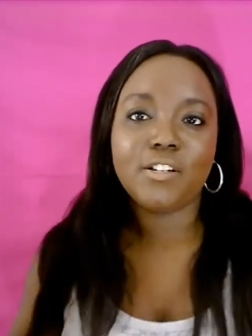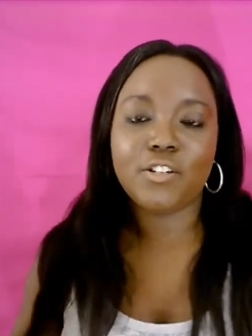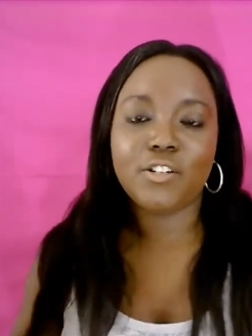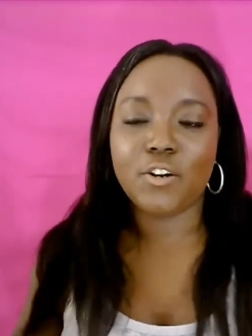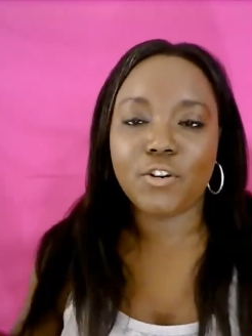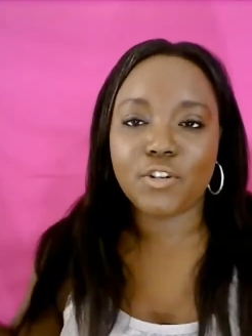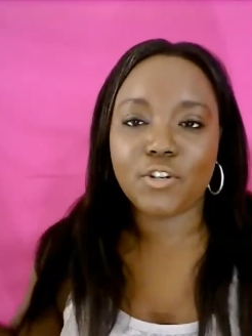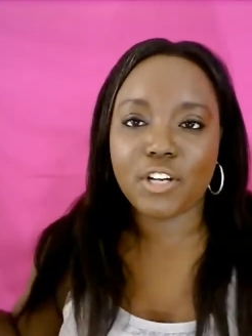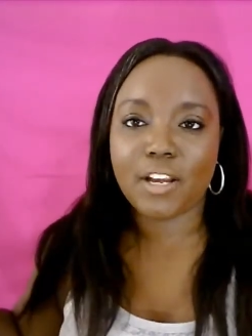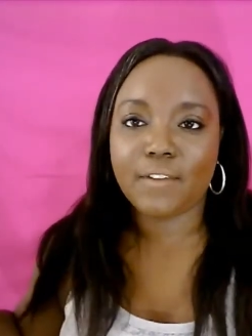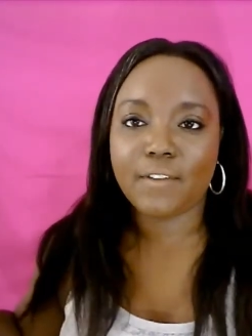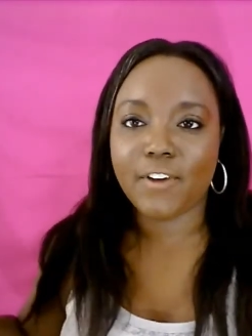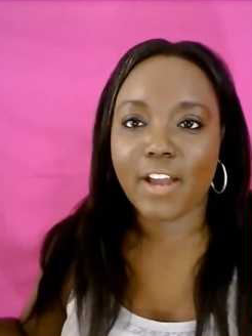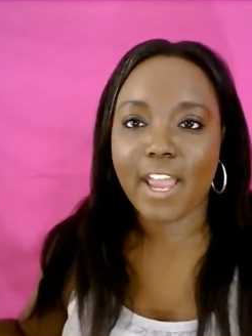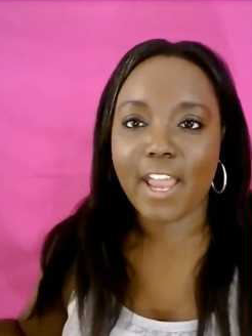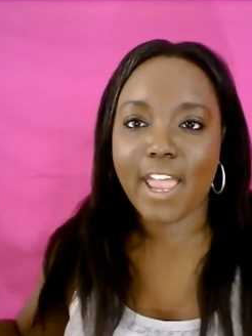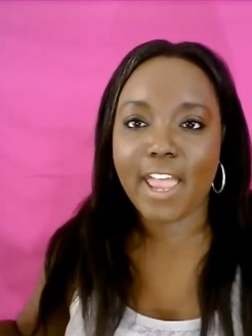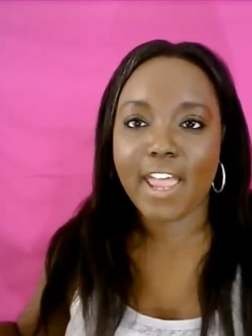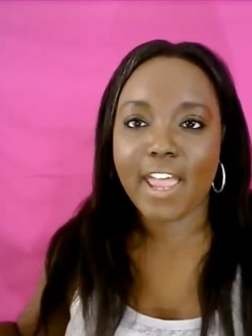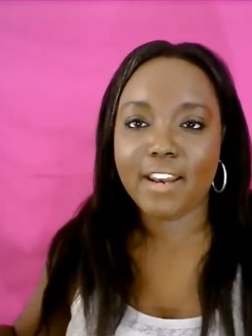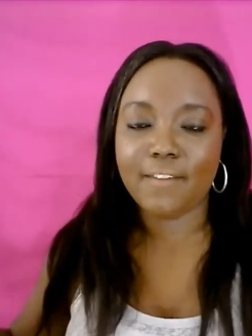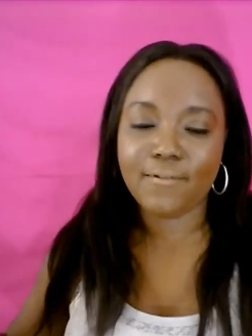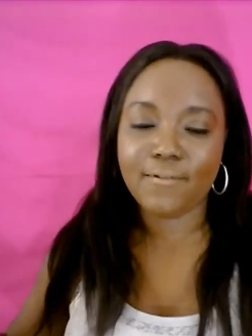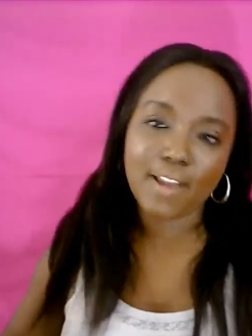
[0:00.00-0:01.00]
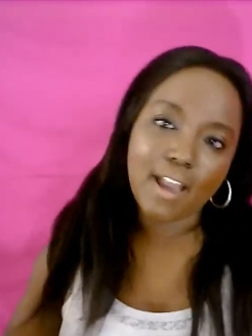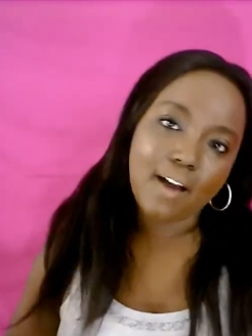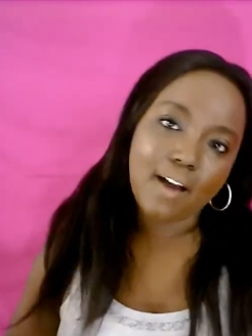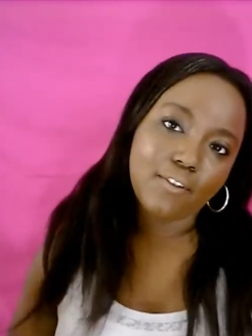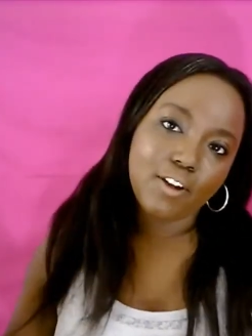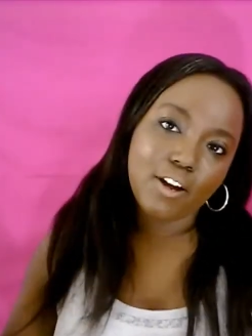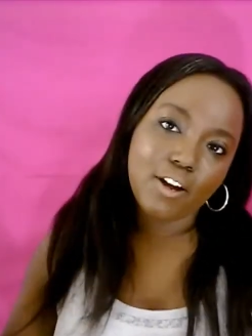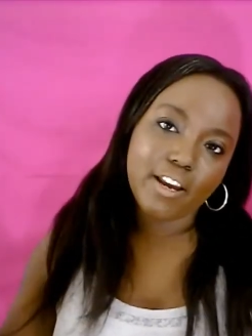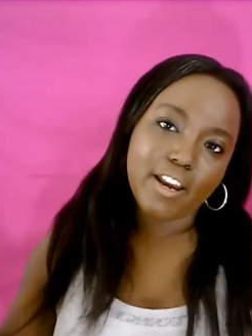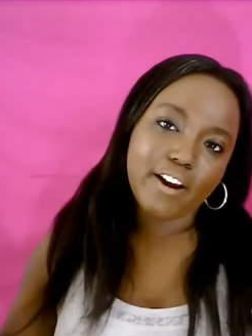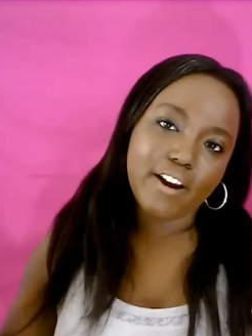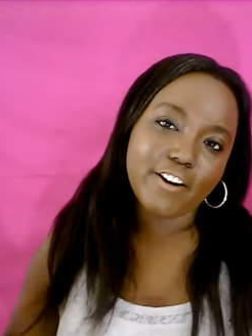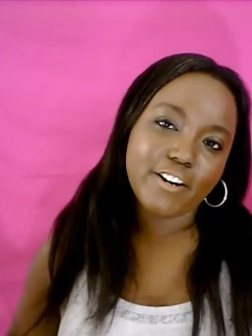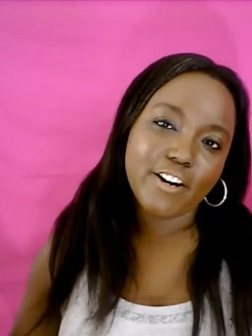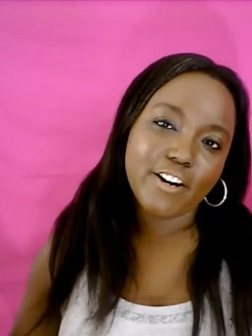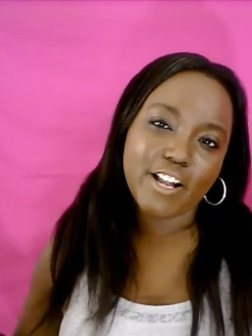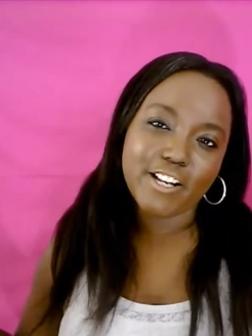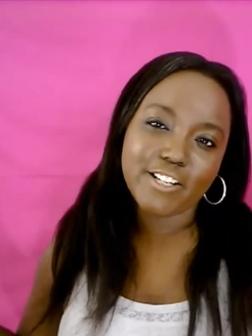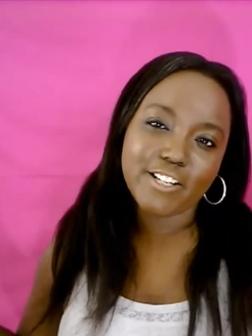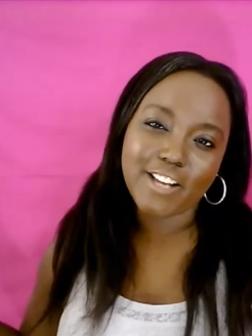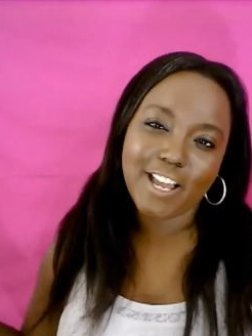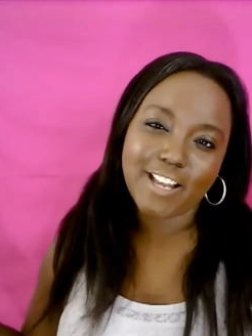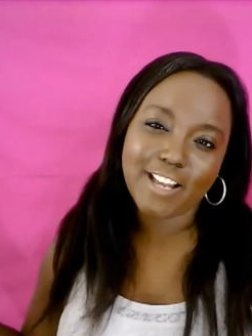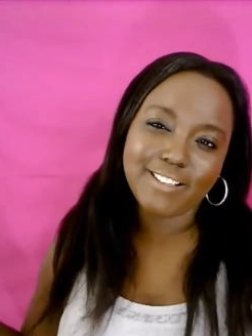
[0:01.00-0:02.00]
don't shave your head if you have long hair in your
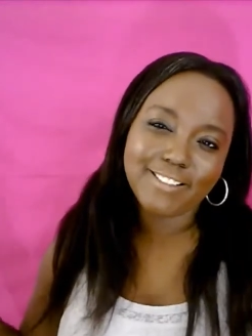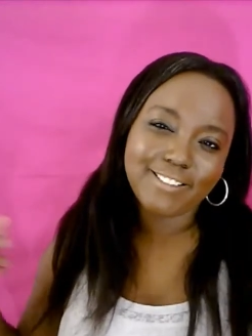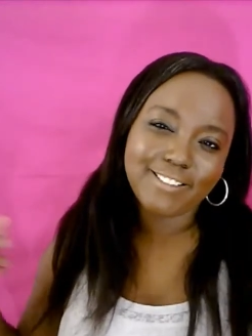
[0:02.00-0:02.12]
headshot.